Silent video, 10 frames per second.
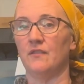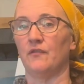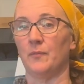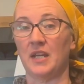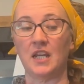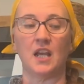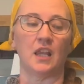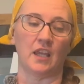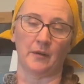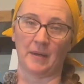For me, a
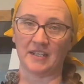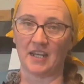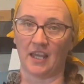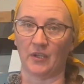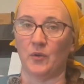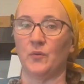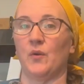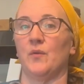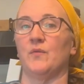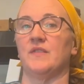lot of my tallow
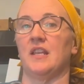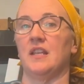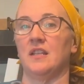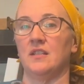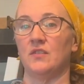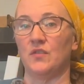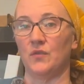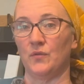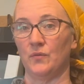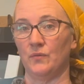goes
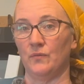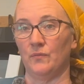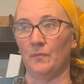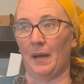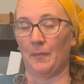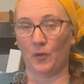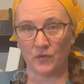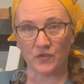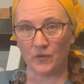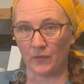into my
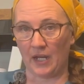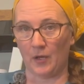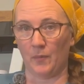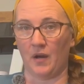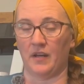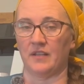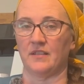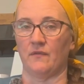personal care products.